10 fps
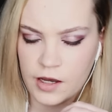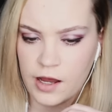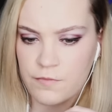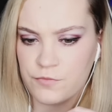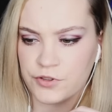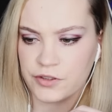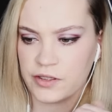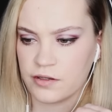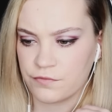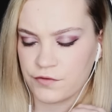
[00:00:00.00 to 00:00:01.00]
I'm
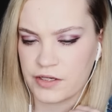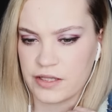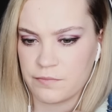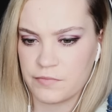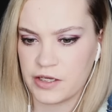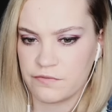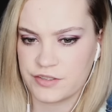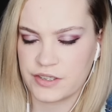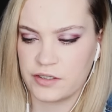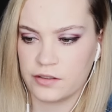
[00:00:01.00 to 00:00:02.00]
really afraid that Maeve
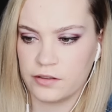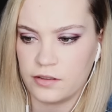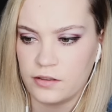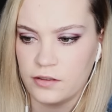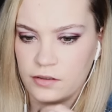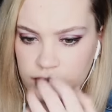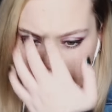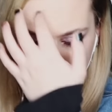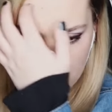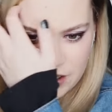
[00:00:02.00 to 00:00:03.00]
is gonna
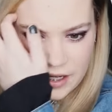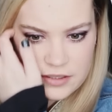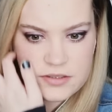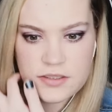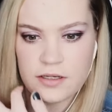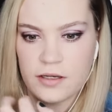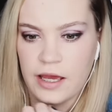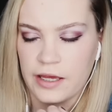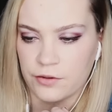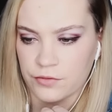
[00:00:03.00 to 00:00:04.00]
react
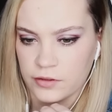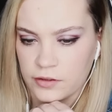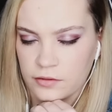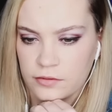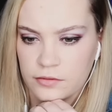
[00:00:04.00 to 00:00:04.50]
angrily